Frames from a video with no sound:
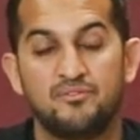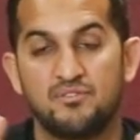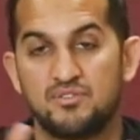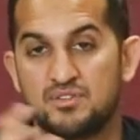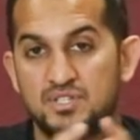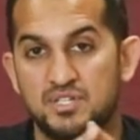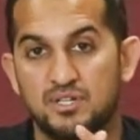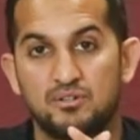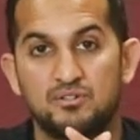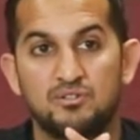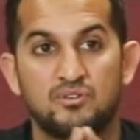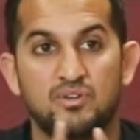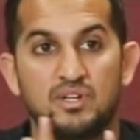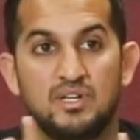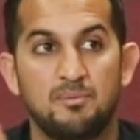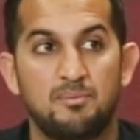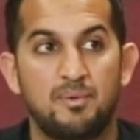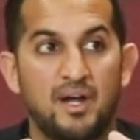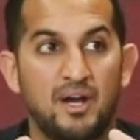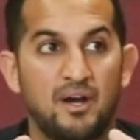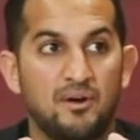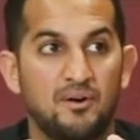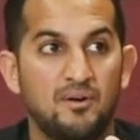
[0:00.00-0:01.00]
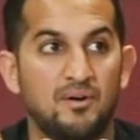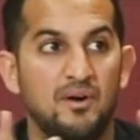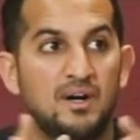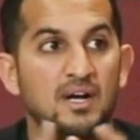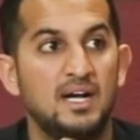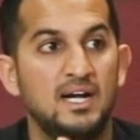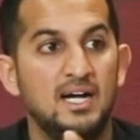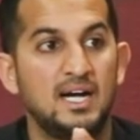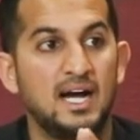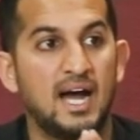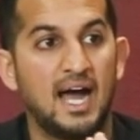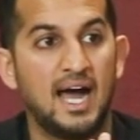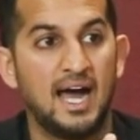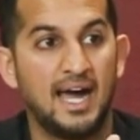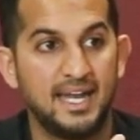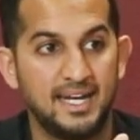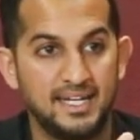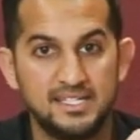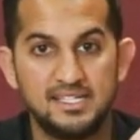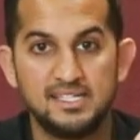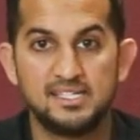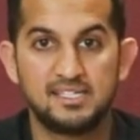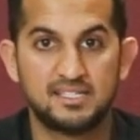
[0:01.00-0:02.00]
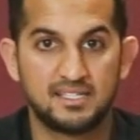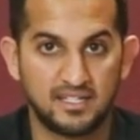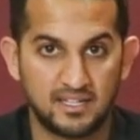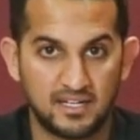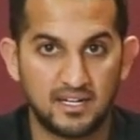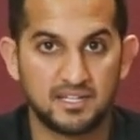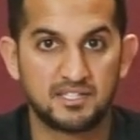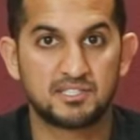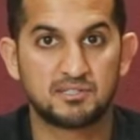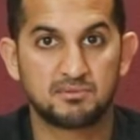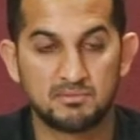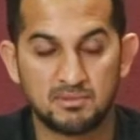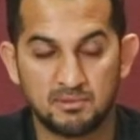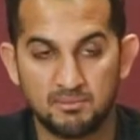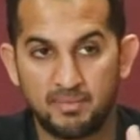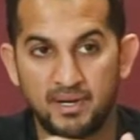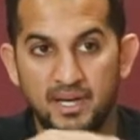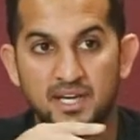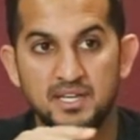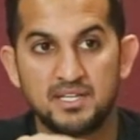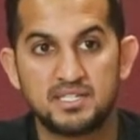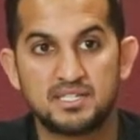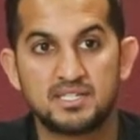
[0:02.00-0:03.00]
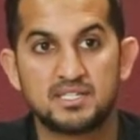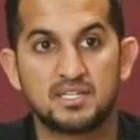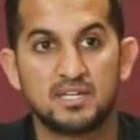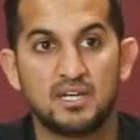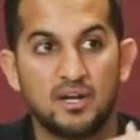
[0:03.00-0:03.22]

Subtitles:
For Silkscreen Apparel, I had a decent customer base,